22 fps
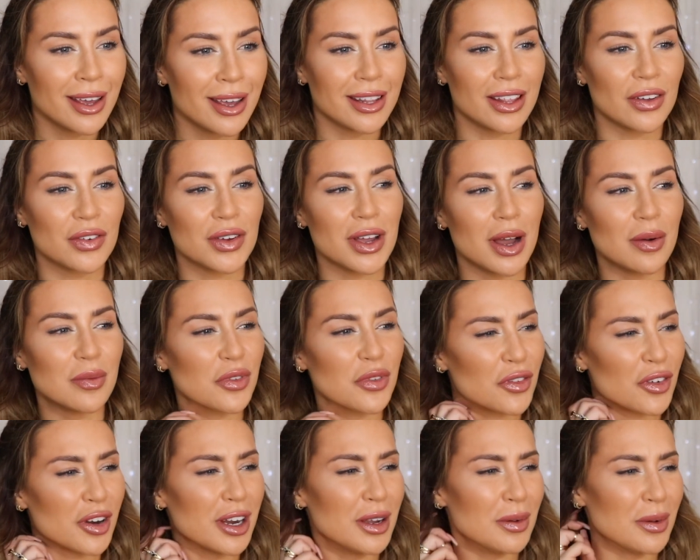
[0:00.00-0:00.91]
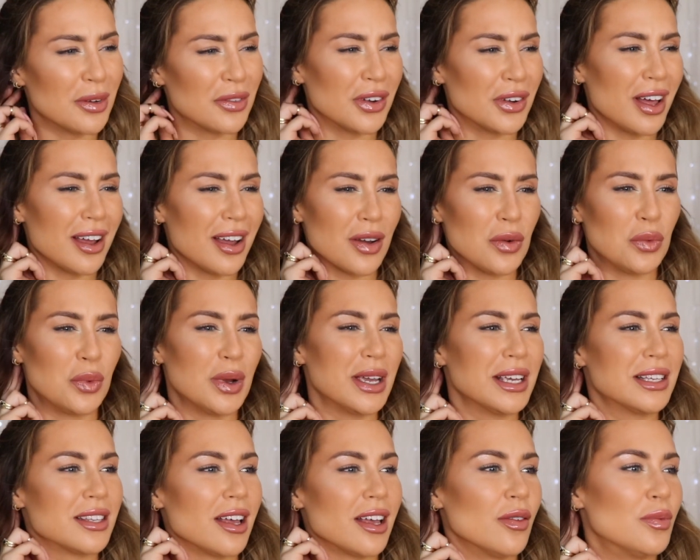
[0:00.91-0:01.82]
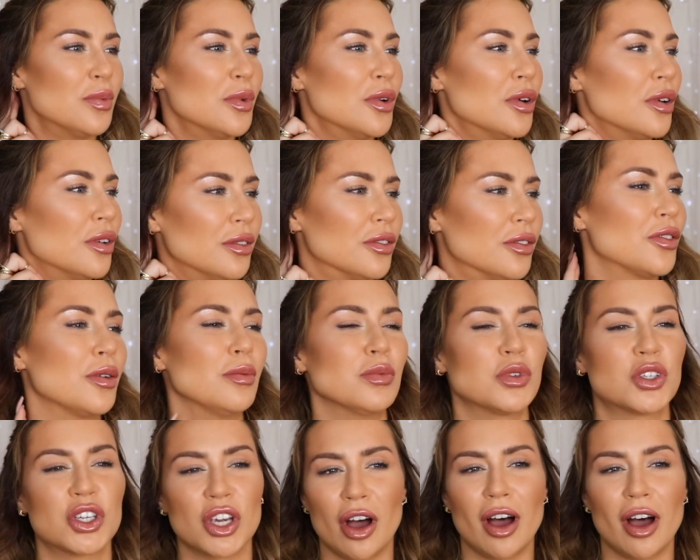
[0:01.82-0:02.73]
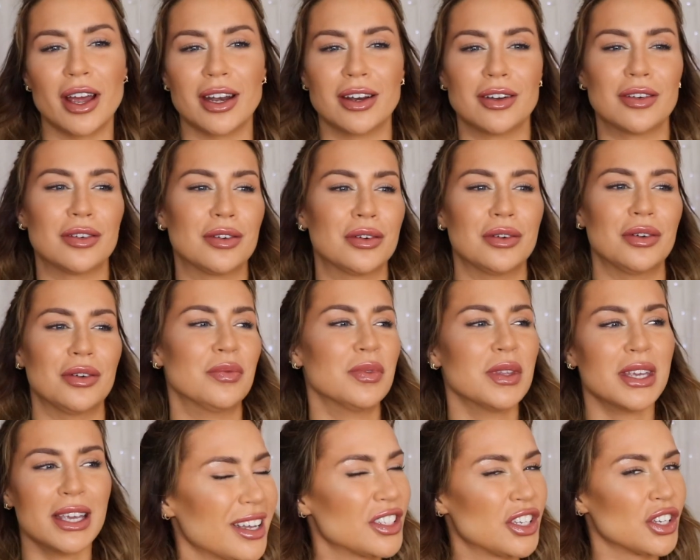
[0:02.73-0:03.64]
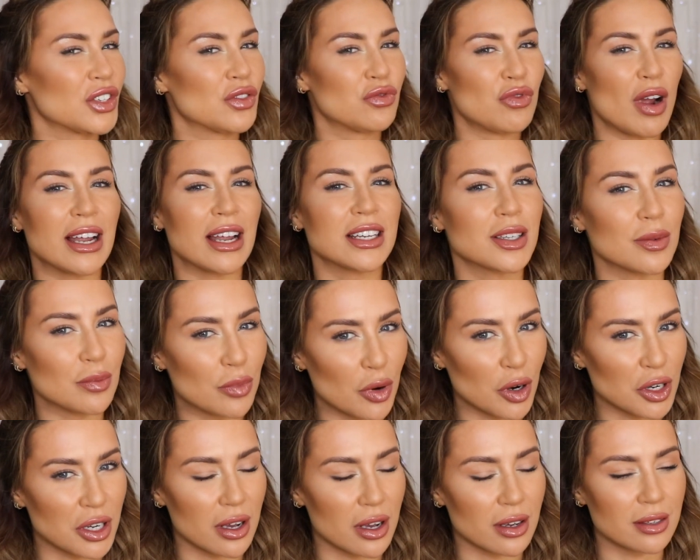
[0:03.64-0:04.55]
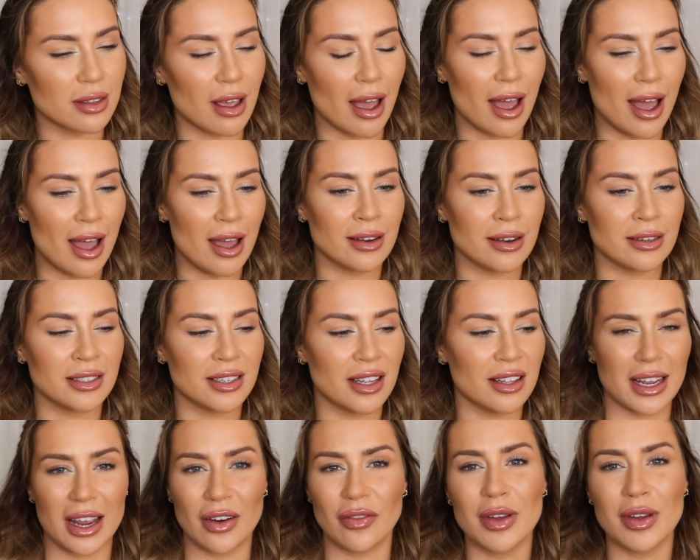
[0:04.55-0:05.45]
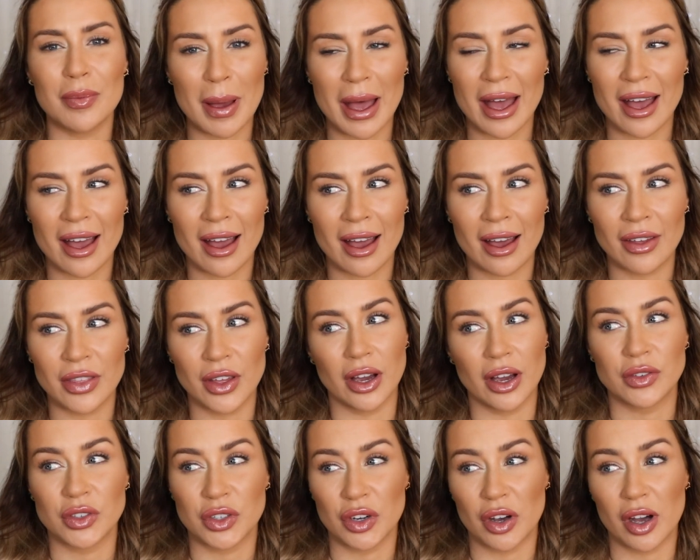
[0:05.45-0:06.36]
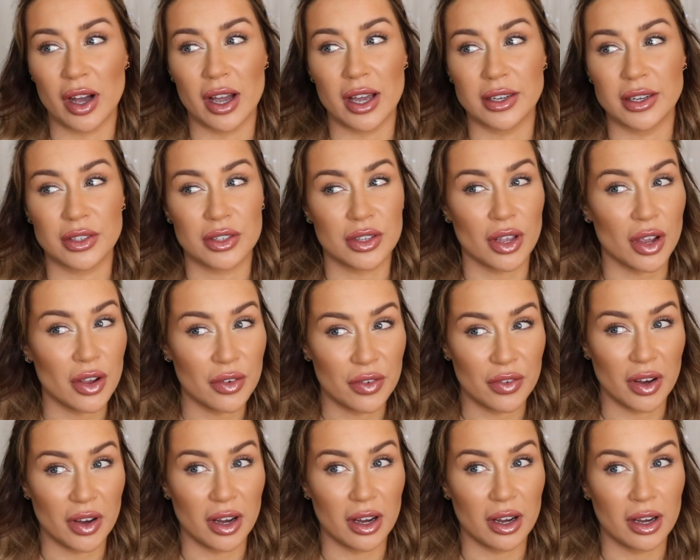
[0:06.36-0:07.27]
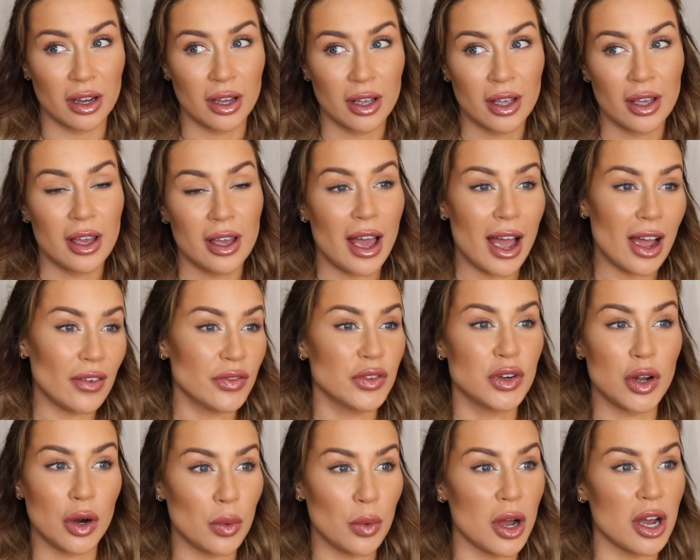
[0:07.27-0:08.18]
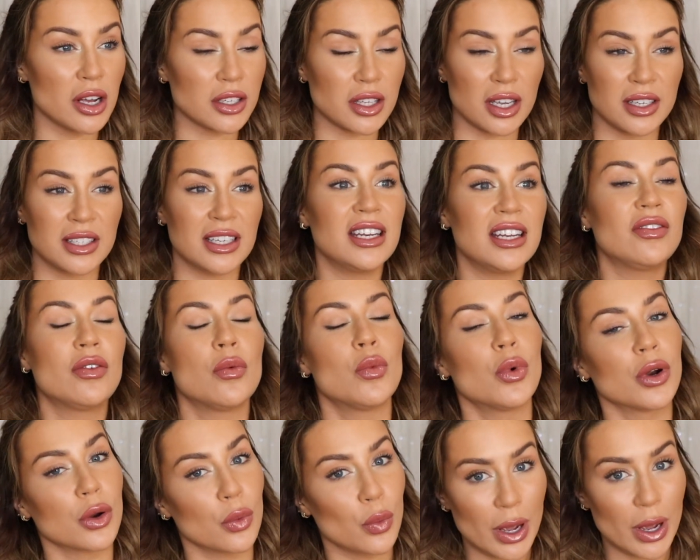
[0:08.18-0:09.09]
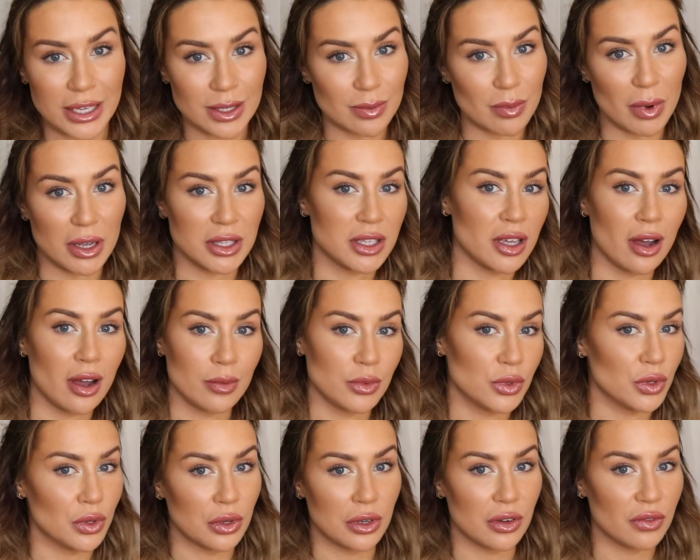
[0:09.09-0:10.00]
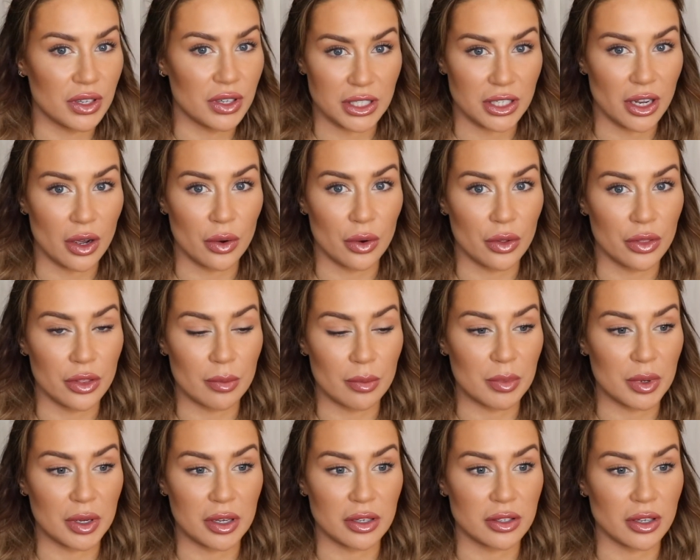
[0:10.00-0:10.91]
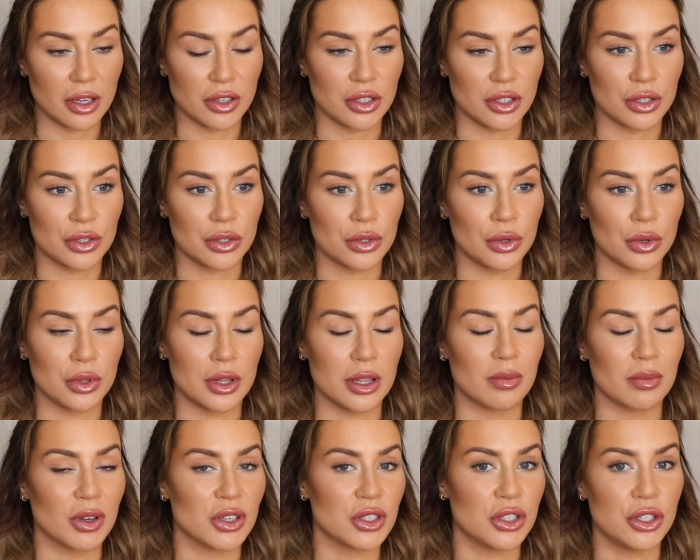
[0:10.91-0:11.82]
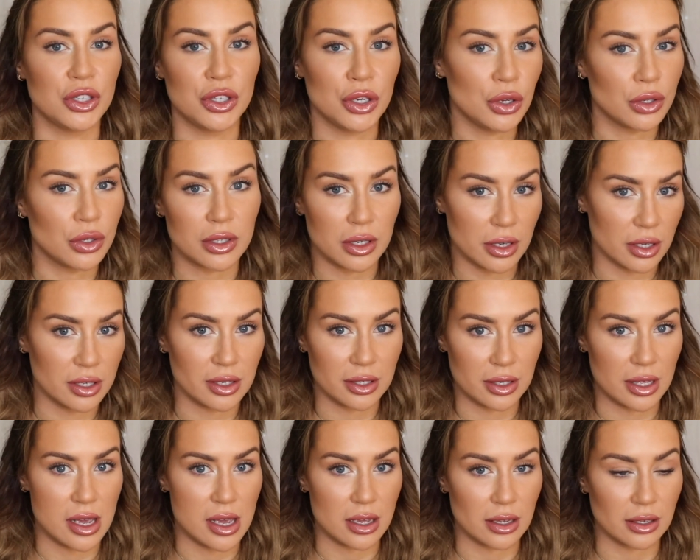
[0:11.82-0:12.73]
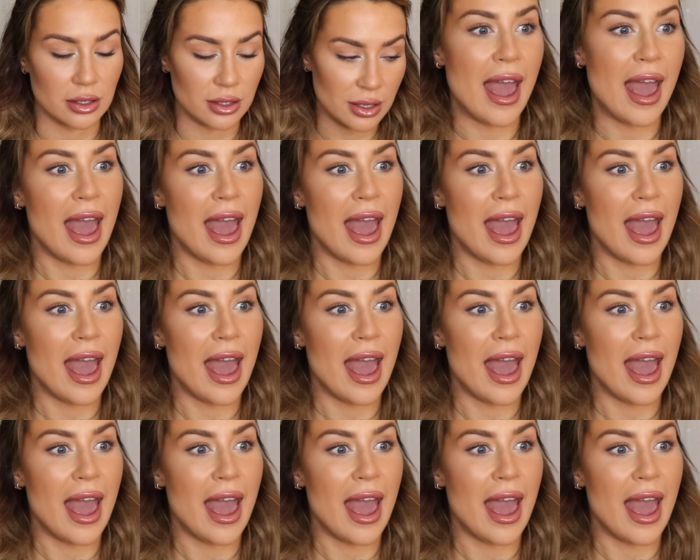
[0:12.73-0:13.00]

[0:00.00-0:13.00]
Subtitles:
They've come free with like wigs that I've bought from China or just random products, and every pair that I've tried so far have not worked. I didn't even want to waste my time doing a video on them because I just thought they're the most useless things